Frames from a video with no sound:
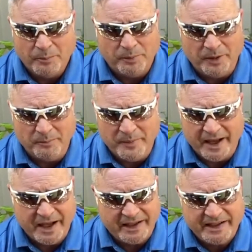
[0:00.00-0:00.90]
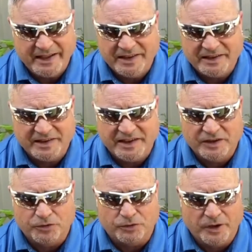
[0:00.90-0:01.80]
But, man, he is an
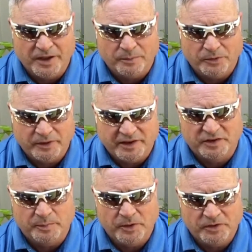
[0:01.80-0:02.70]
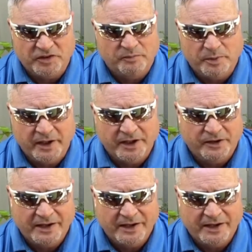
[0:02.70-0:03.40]
incredible, explosive player.